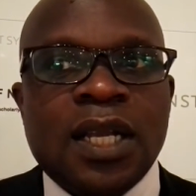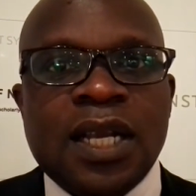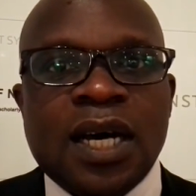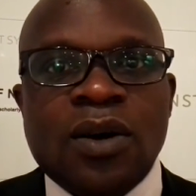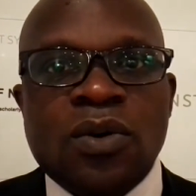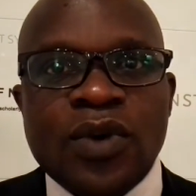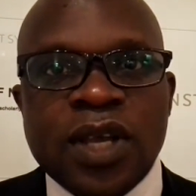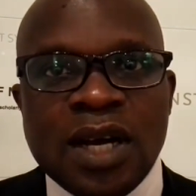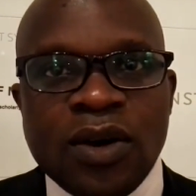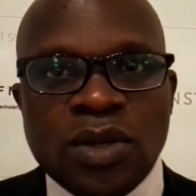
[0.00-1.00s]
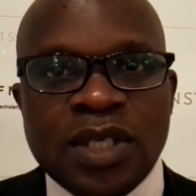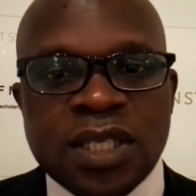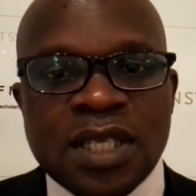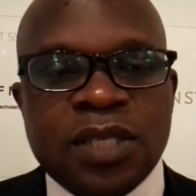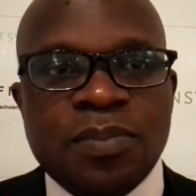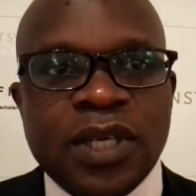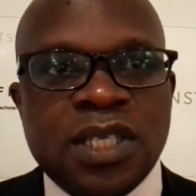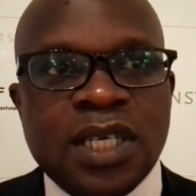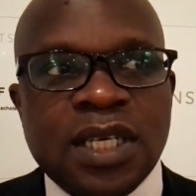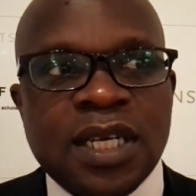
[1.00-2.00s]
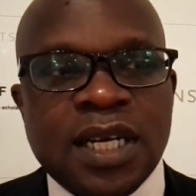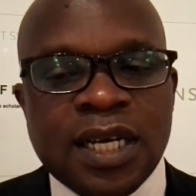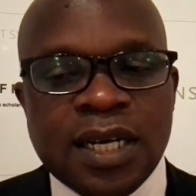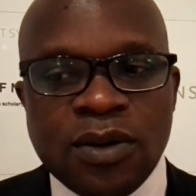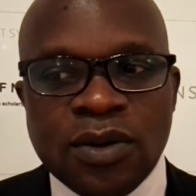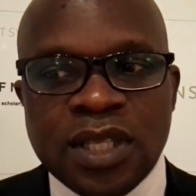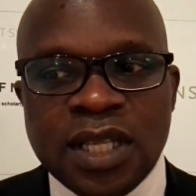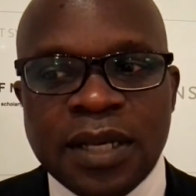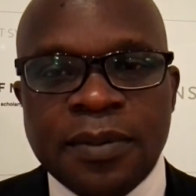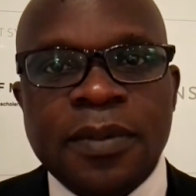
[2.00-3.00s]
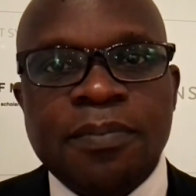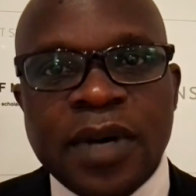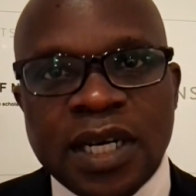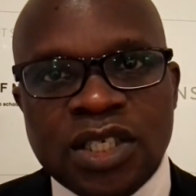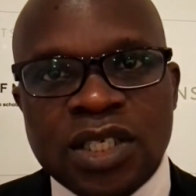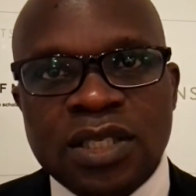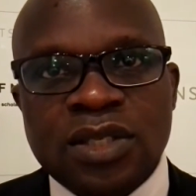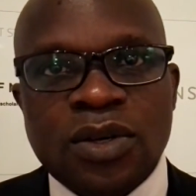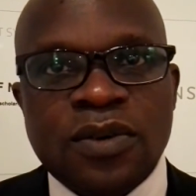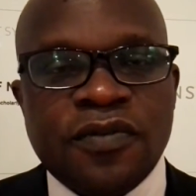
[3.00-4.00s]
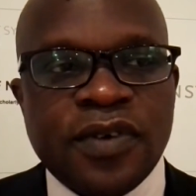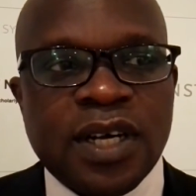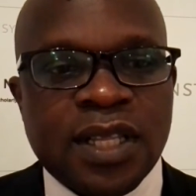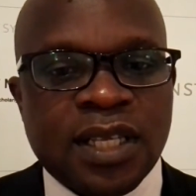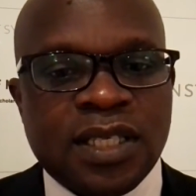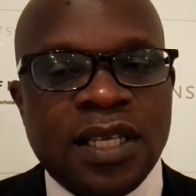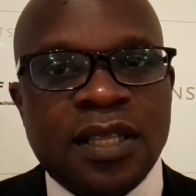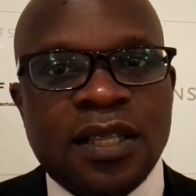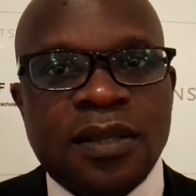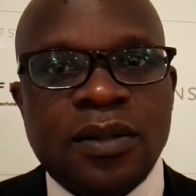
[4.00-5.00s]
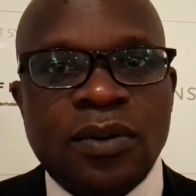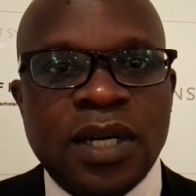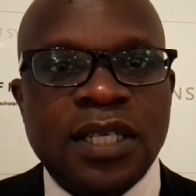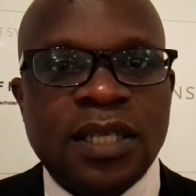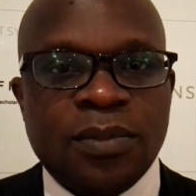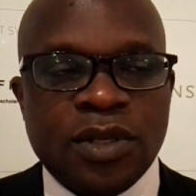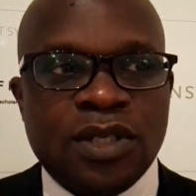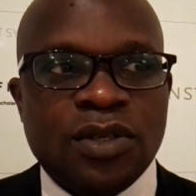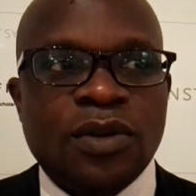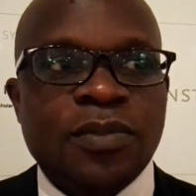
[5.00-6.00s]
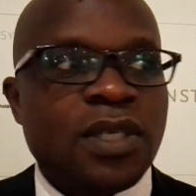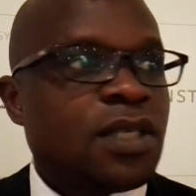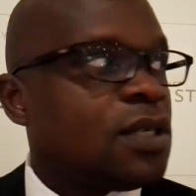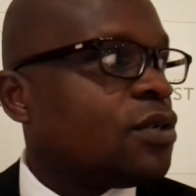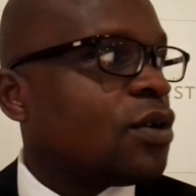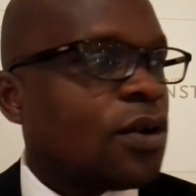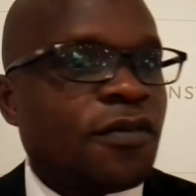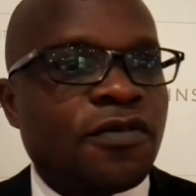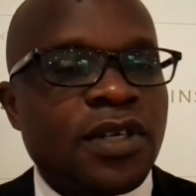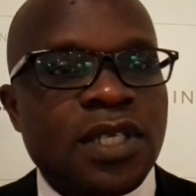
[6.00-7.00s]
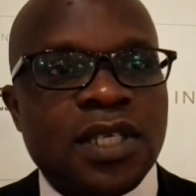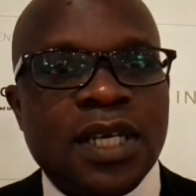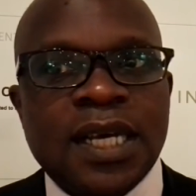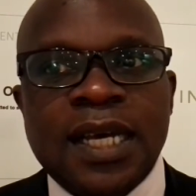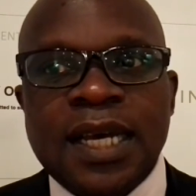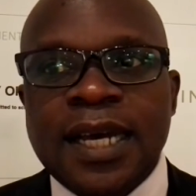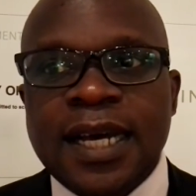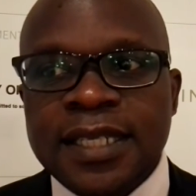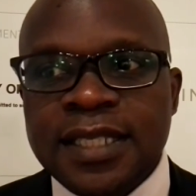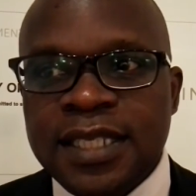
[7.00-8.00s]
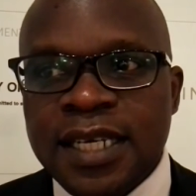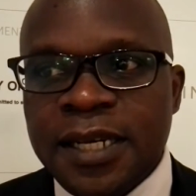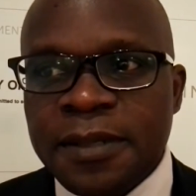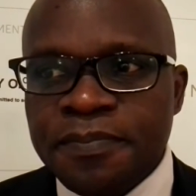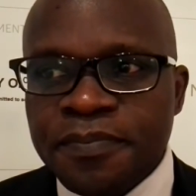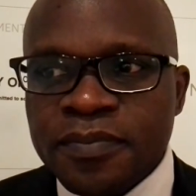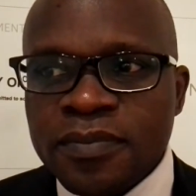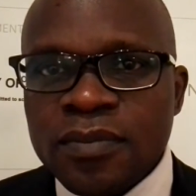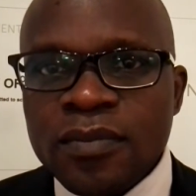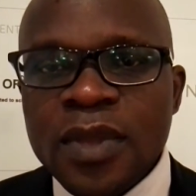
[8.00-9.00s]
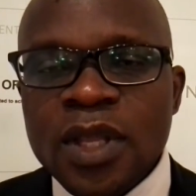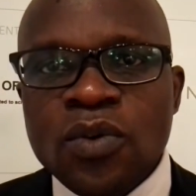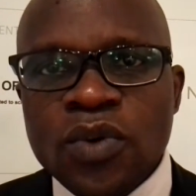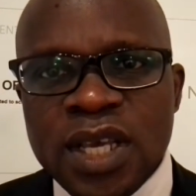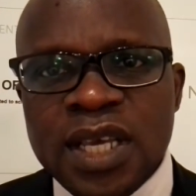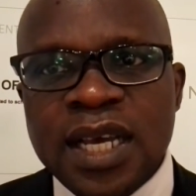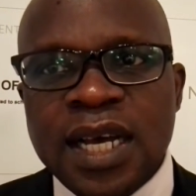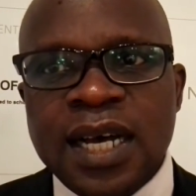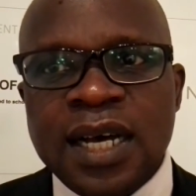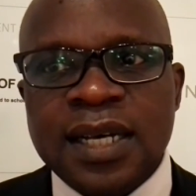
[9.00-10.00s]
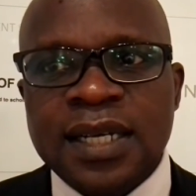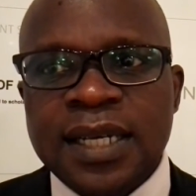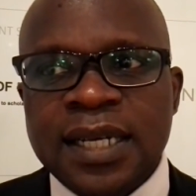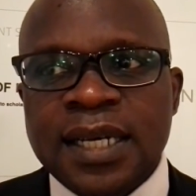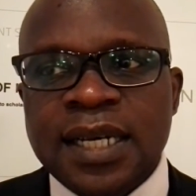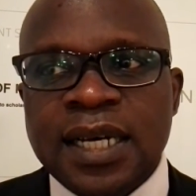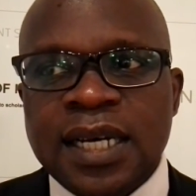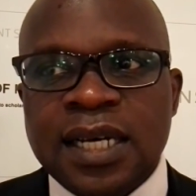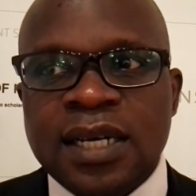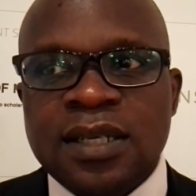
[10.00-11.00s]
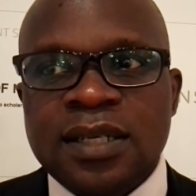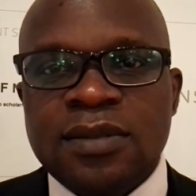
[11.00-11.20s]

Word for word: Now, we are holding this meeting uh, on the margins of uh, the 10th WTO Ministerial Conference, and um, we are uh,